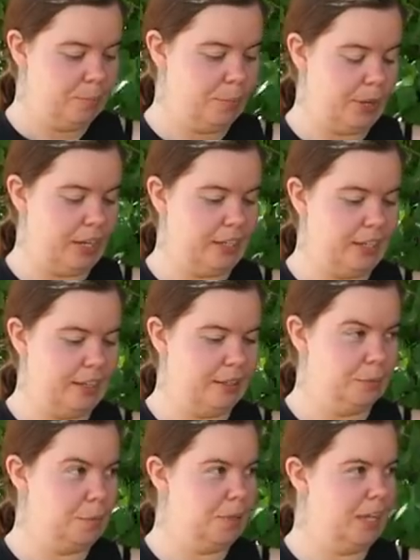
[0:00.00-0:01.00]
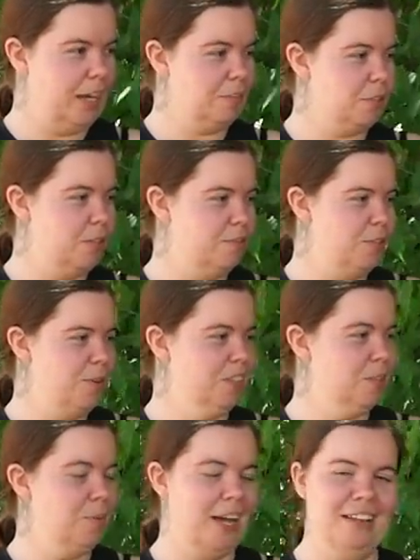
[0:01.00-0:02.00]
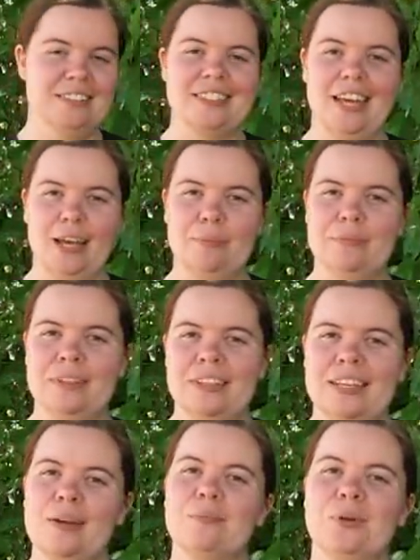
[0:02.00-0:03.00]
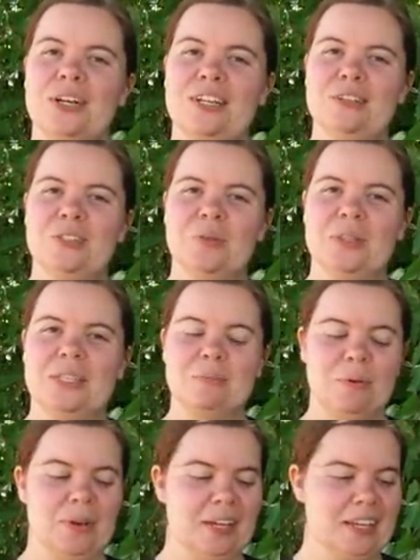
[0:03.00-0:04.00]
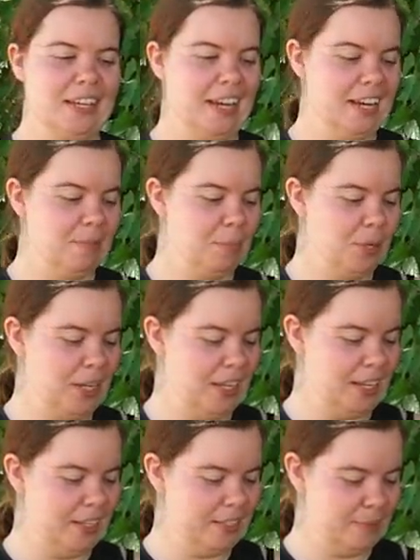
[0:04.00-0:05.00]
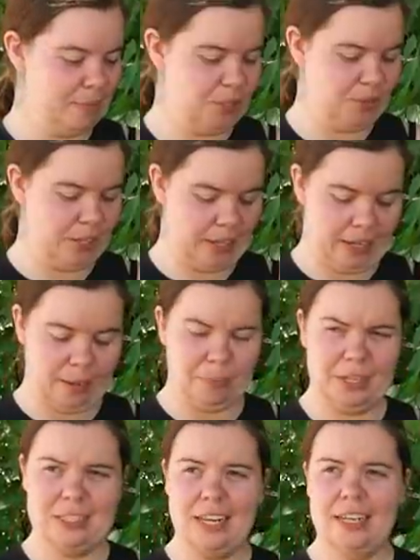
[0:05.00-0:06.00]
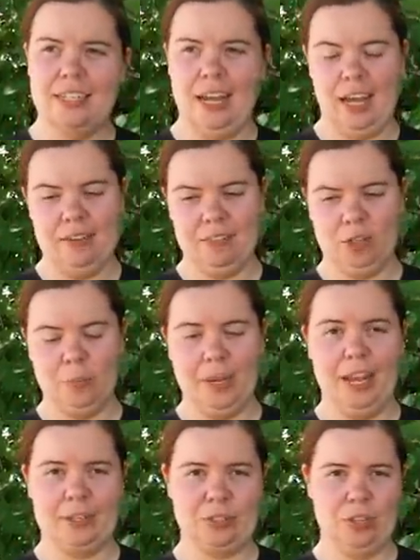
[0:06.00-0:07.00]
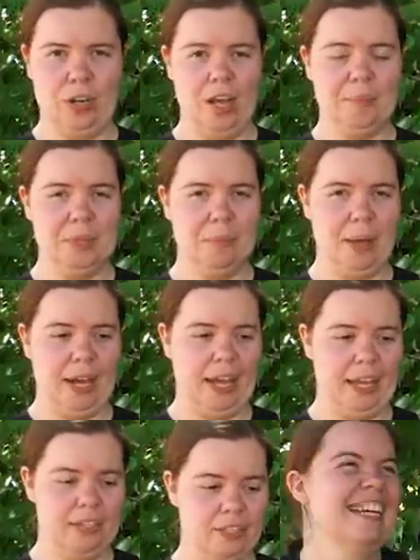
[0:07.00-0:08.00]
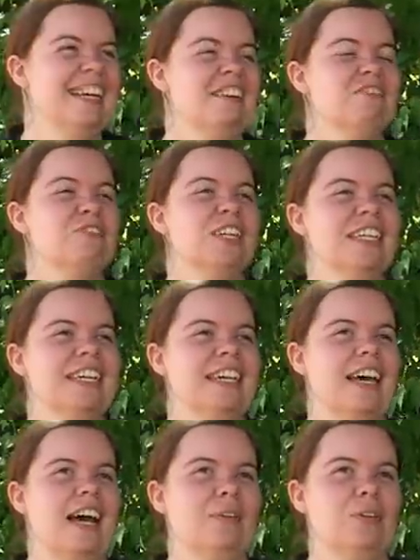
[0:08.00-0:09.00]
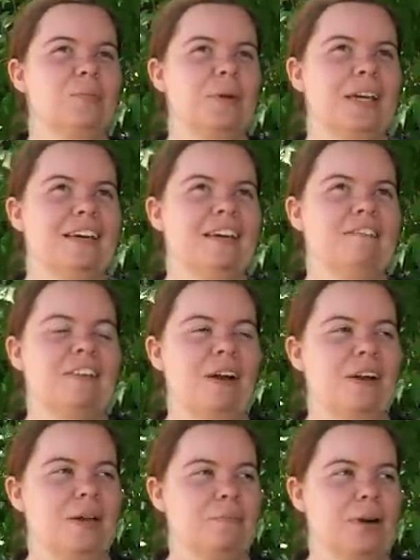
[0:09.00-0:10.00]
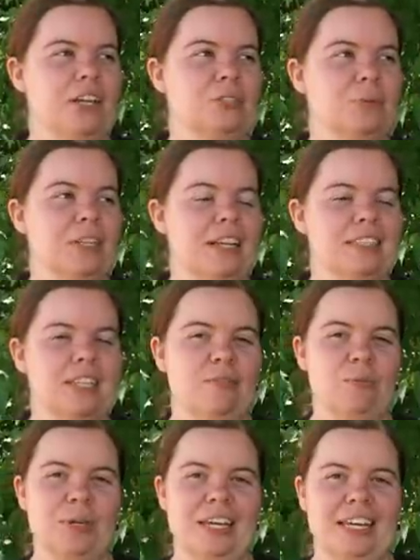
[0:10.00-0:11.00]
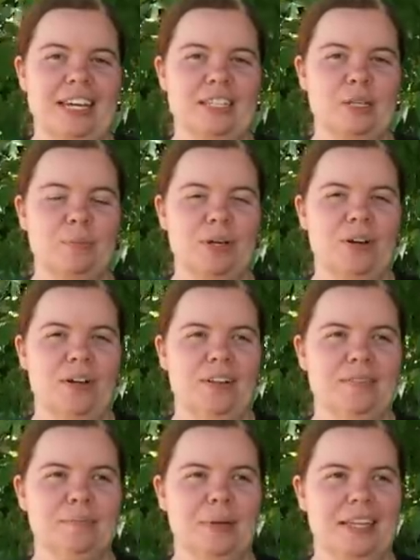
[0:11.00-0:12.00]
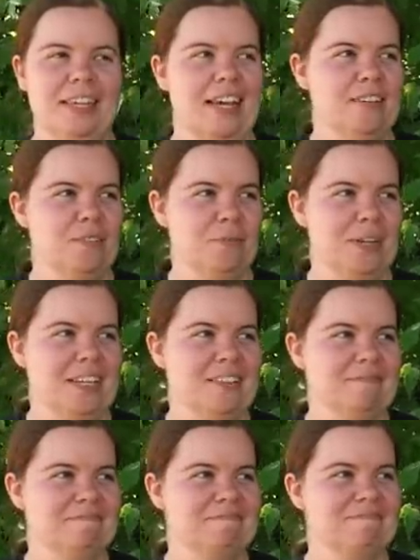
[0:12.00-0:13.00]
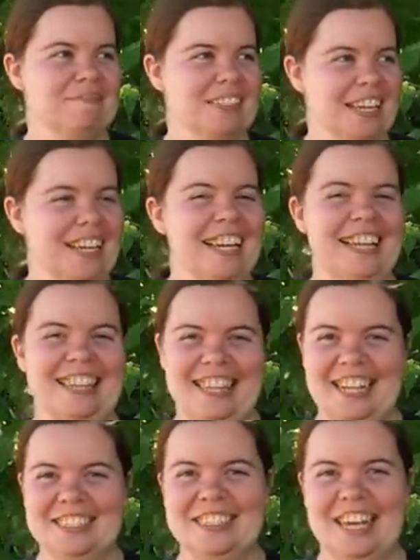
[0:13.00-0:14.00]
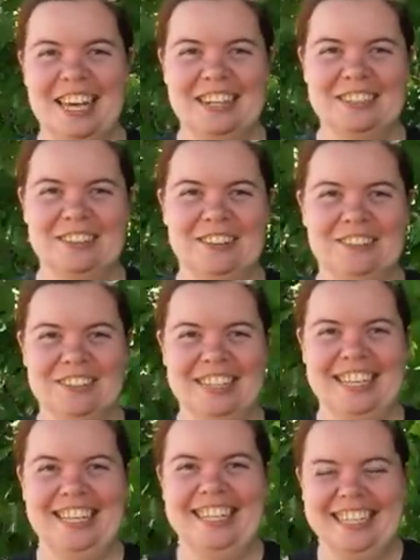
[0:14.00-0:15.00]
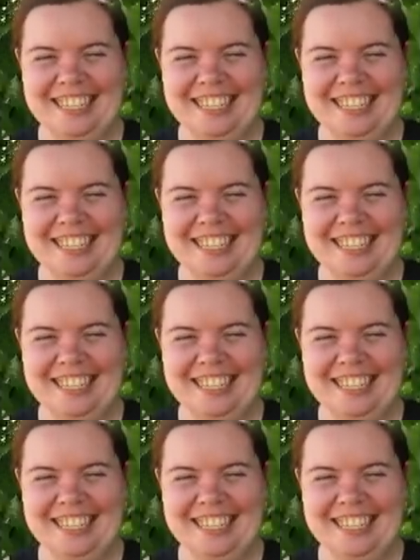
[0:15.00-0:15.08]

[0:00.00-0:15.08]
But after a few hundred miles, I'm pretty used to it at this point. Got pretty accustomed to it, and I'm excited to have a little bit extra knob on the back end. Really, I will be very impressed with us if we can get to McCall by the end of the week. That's the end goal, really.